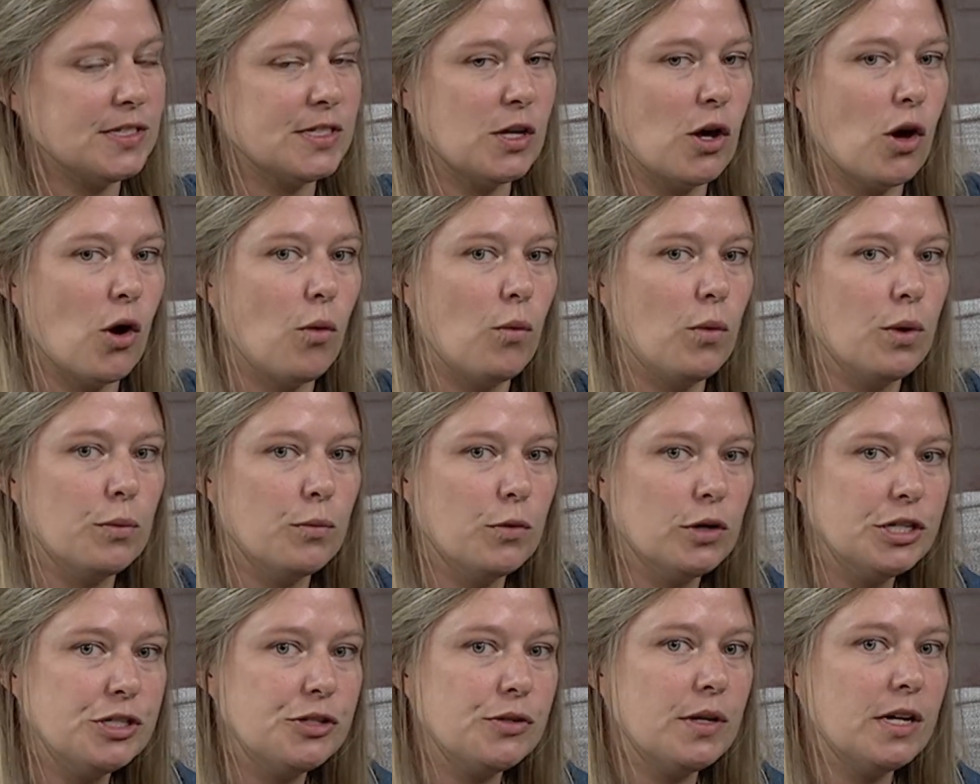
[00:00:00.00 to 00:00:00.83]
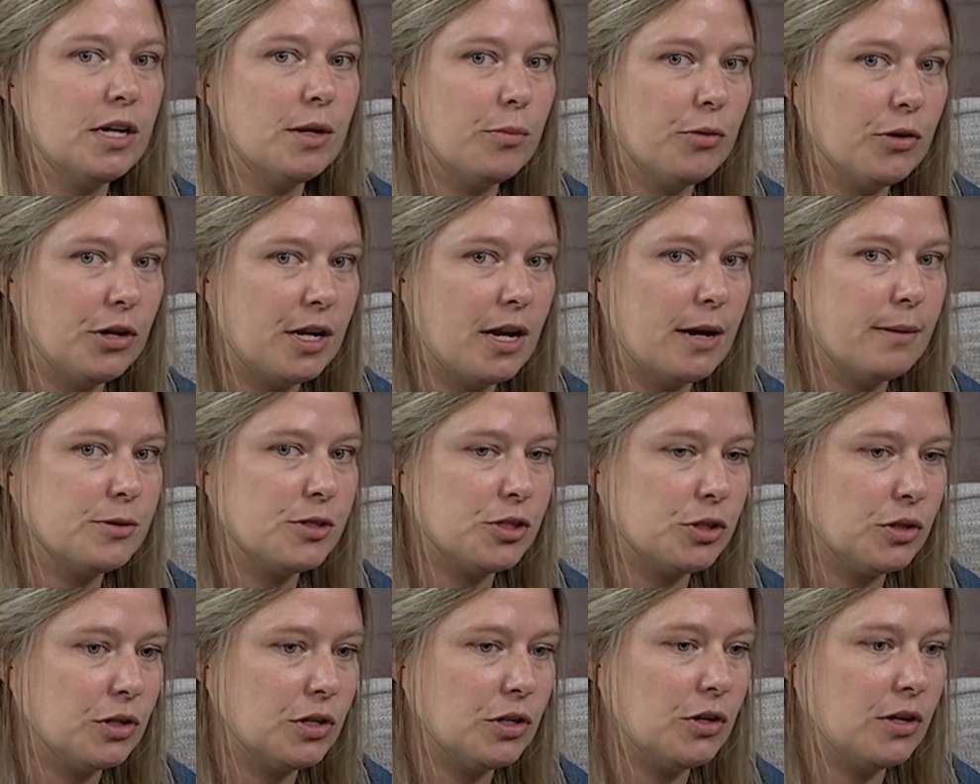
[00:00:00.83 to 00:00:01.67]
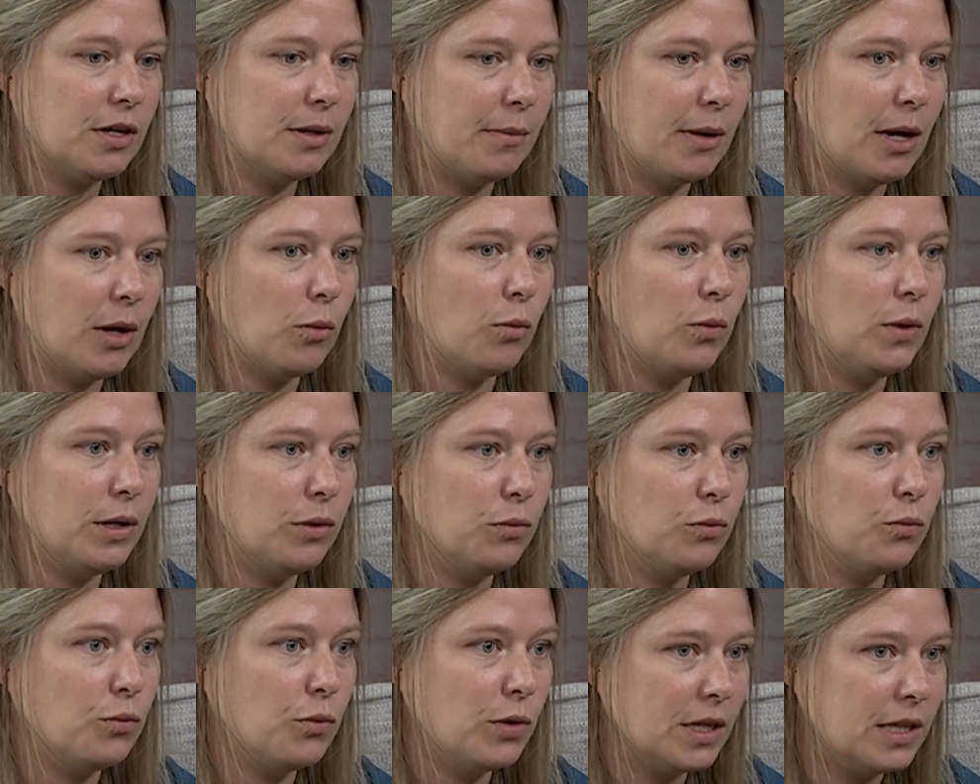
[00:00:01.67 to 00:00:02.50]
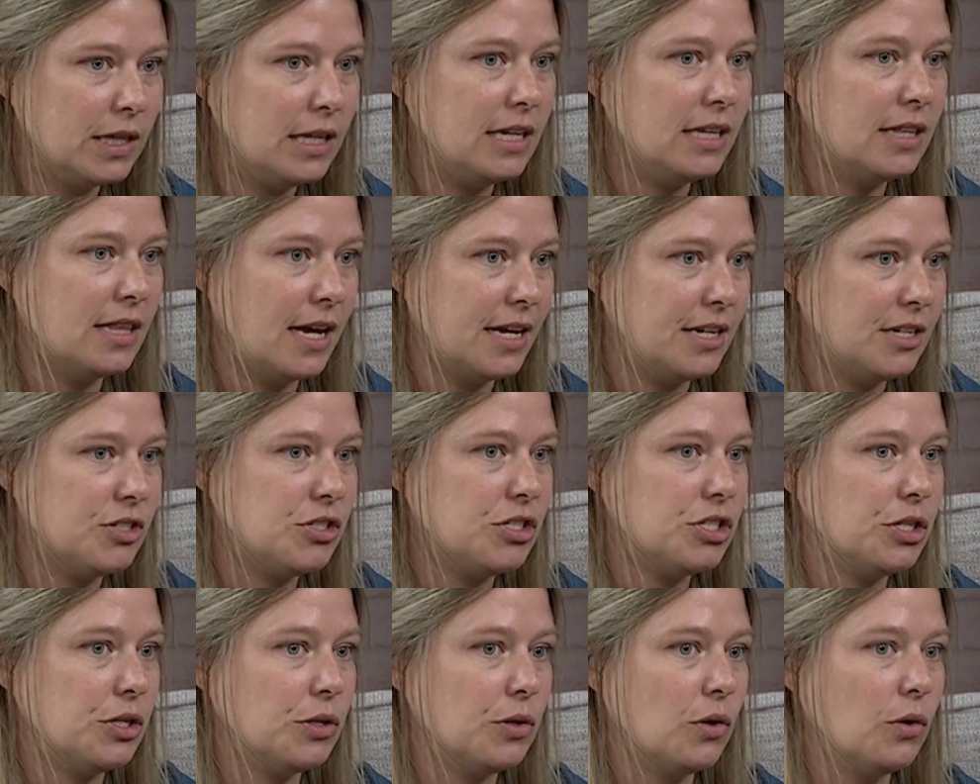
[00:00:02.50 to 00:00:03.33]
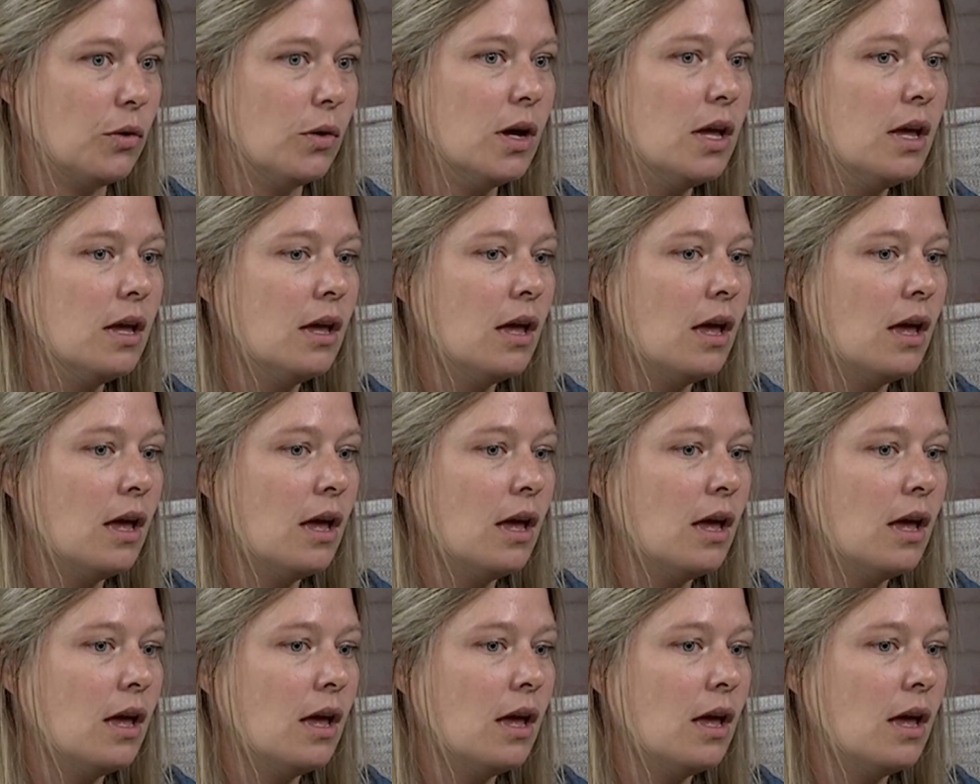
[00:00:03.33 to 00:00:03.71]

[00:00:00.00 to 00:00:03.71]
So when we're doing a prenuptial agreement, we really like to